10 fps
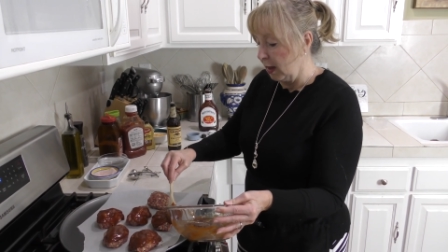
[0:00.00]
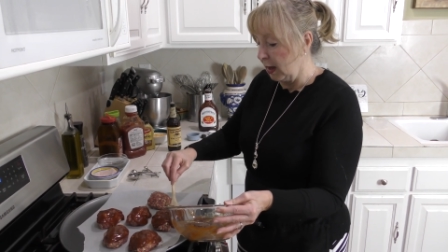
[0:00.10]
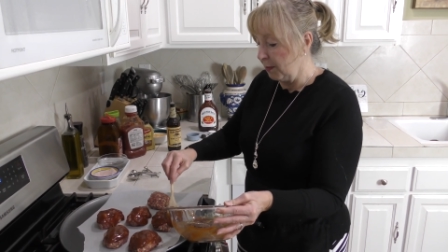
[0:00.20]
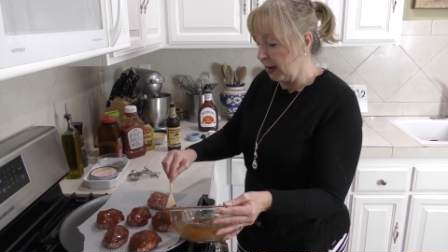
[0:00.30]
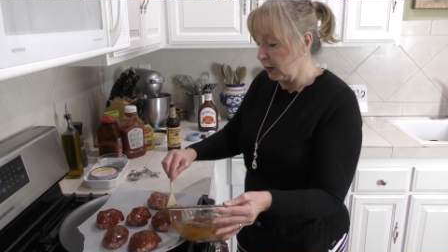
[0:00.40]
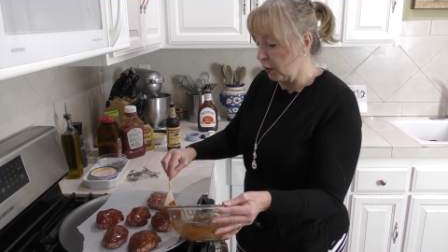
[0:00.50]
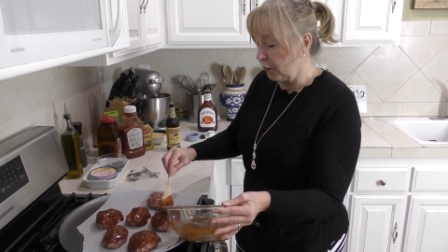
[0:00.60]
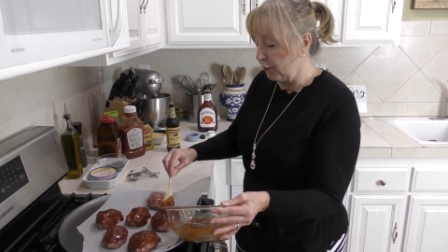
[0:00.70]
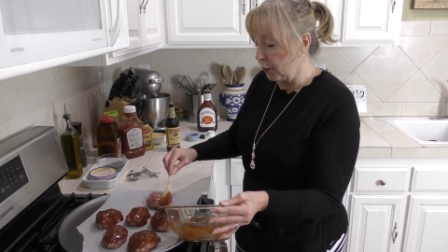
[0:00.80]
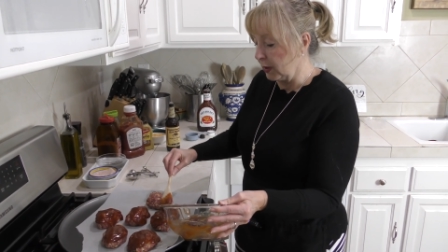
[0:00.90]
It might go
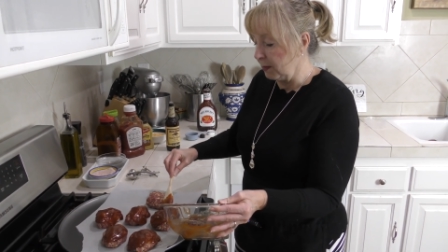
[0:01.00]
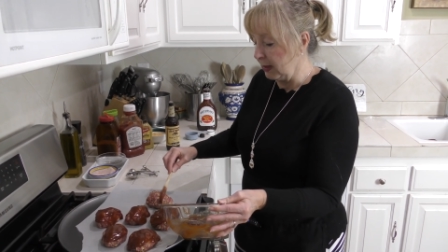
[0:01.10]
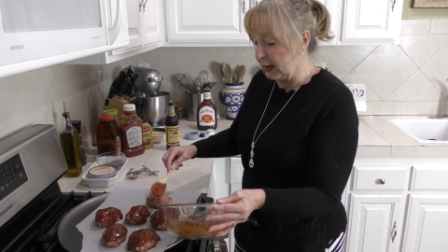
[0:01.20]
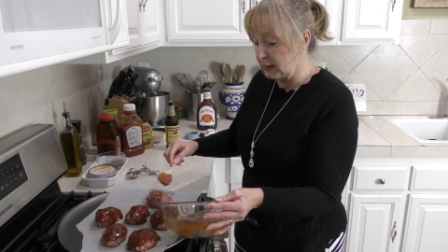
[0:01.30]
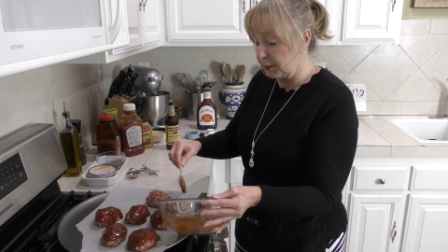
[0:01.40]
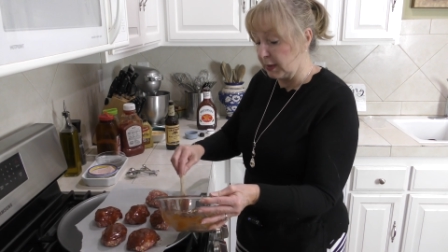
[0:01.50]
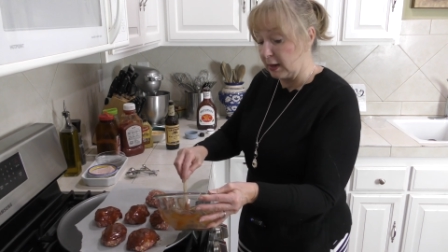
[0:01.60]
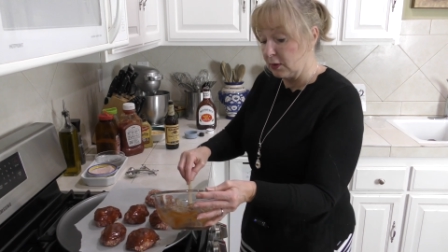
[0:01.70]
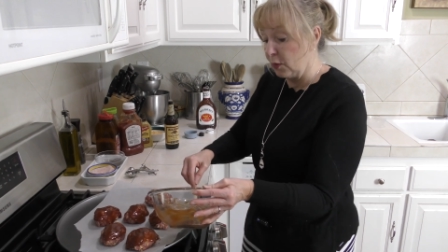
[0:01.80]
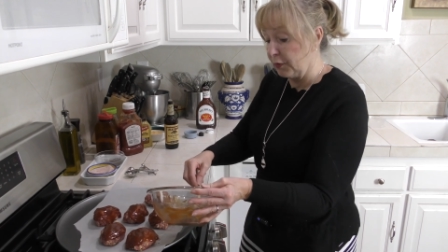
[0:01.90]
forty minutes, but
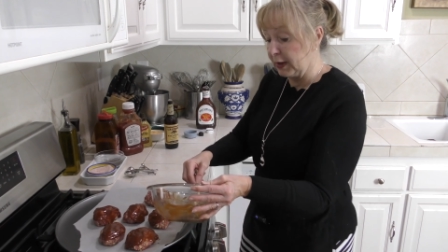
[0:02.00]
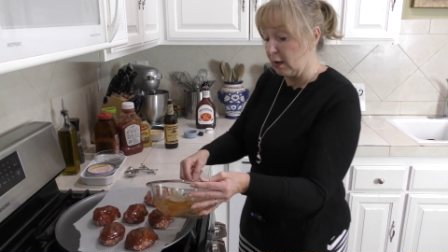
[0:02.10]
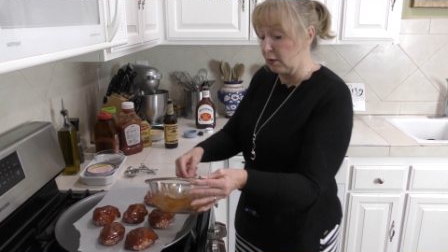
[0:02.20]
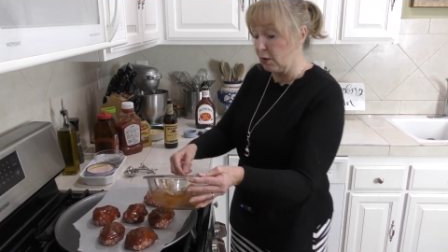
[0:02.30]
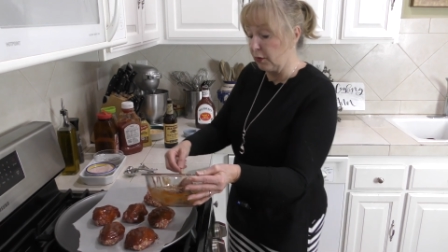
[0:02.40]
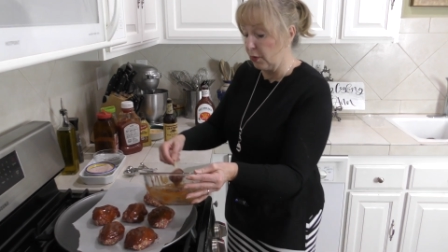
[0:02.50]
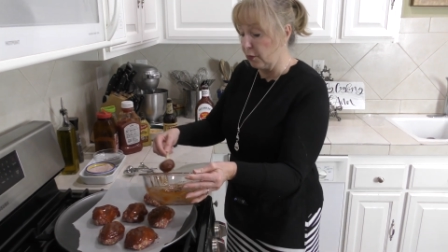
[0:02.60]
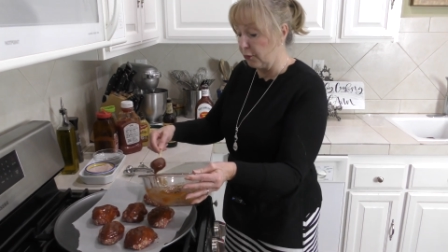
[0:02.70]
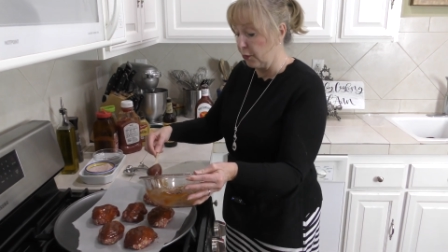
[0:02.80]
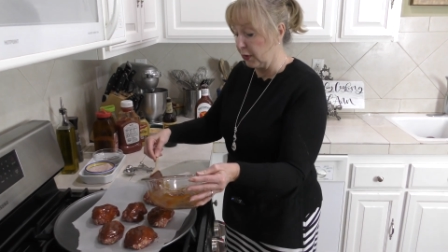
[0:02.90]
I don't think I'll go the
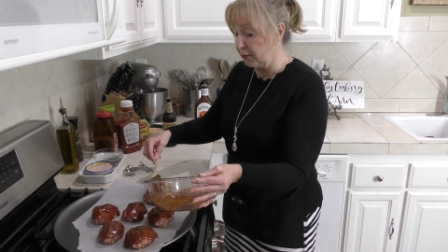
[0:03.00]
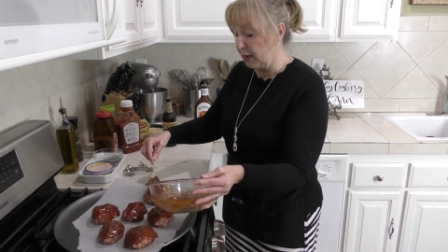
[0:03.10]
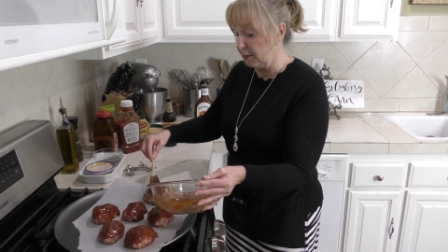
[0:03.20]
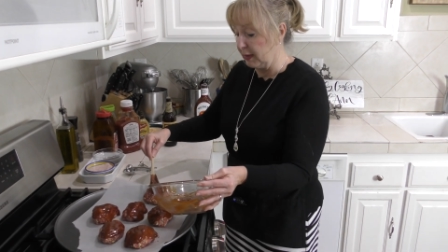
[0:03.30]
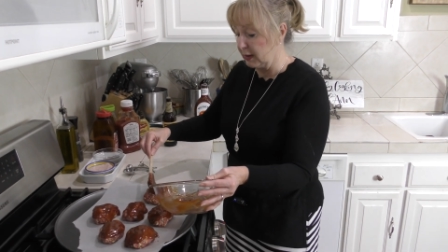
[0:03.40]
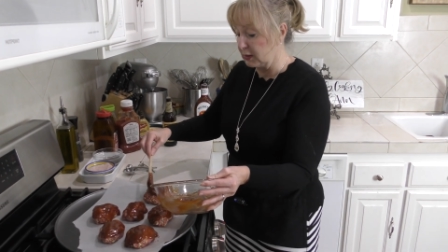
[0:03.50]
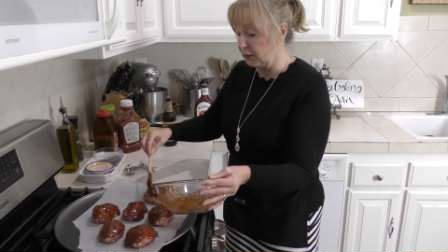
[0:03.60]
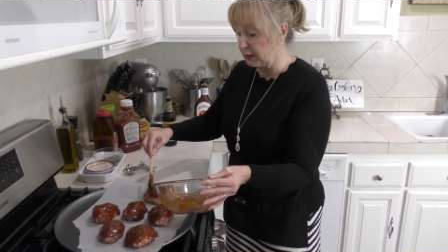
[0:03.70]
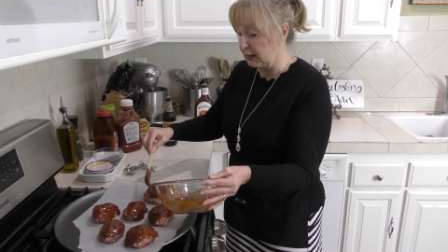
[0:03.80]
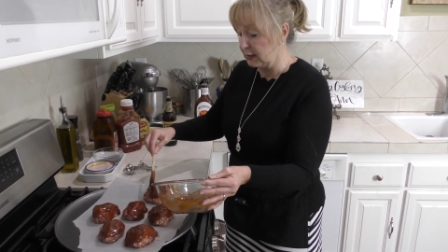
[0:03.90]
whole forty-five minutes
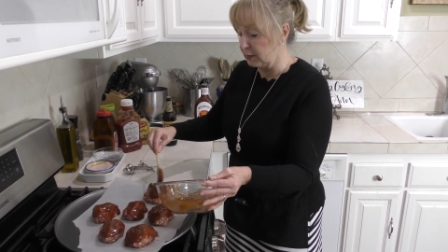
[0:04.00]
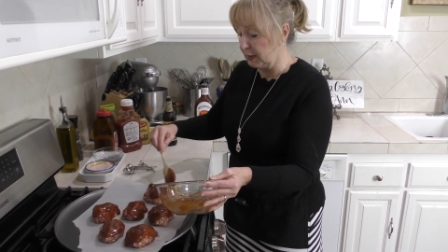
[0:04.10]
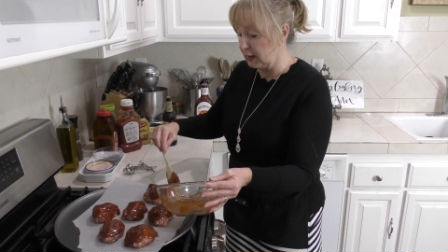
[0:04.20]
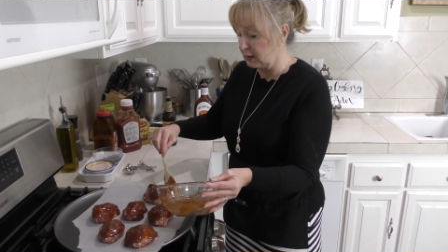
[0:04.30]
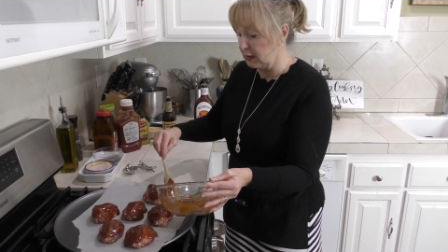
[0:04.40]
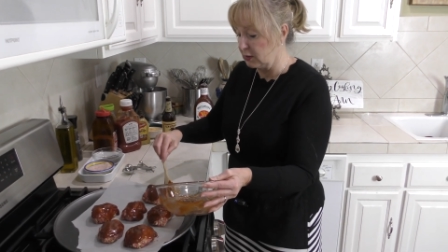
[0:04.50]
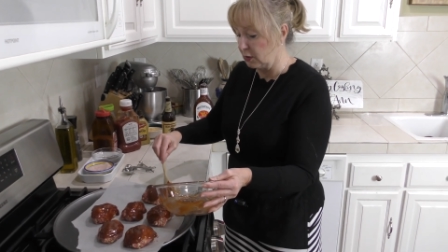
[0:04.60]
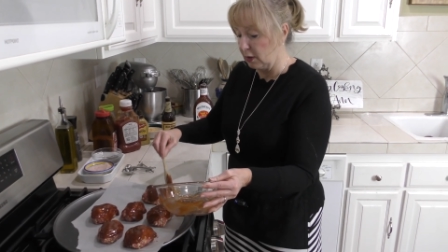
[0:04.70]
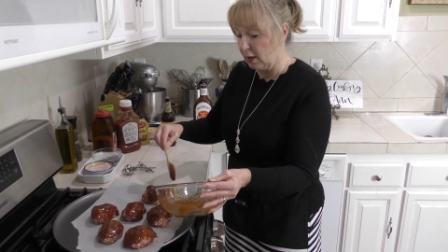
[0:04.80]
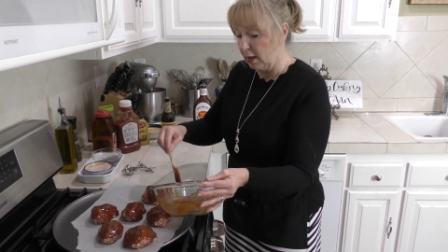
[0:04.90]
for this because these
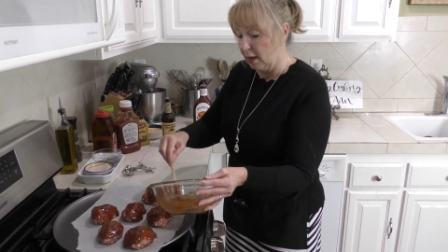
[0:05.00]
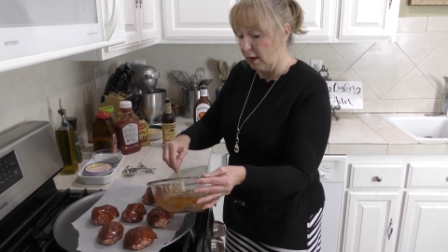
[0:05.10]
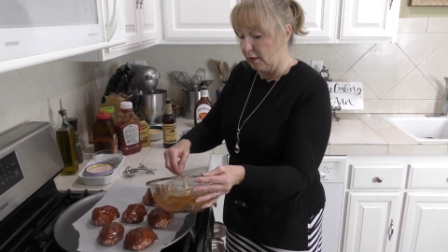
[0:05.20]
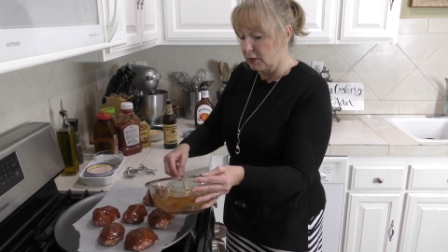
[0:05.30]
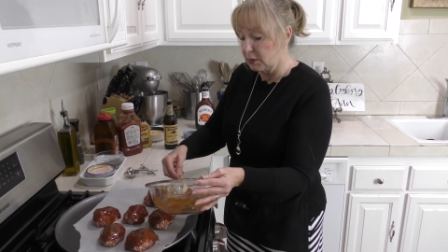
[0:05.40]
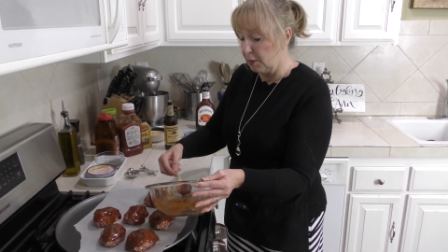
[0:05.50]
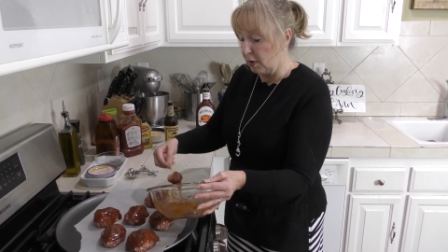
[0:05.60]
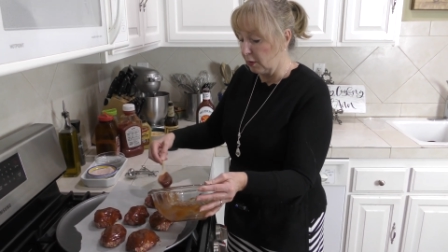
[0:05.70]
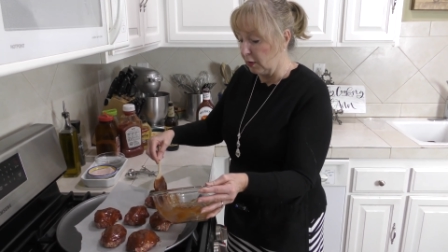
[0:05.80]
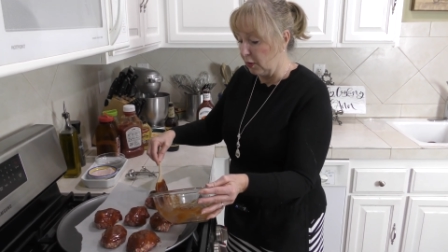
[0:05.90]
are
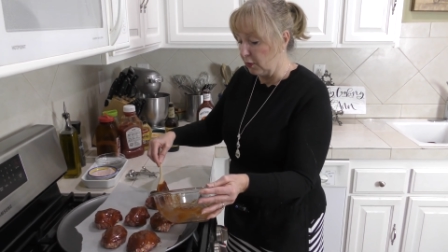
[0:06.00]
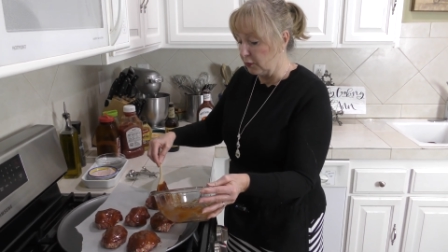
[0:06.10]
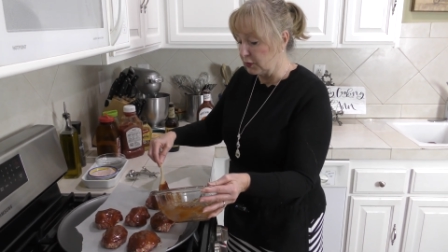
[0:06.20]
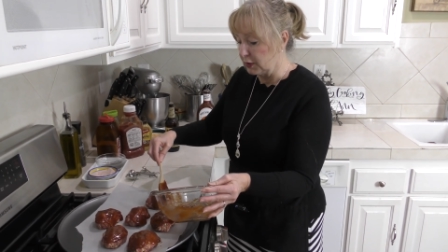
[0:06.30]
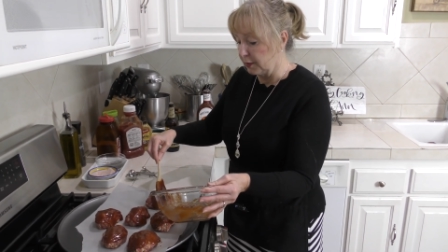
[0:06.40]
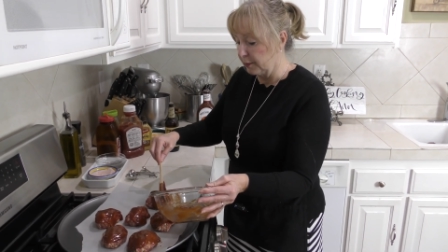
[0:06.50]
smaller loaves.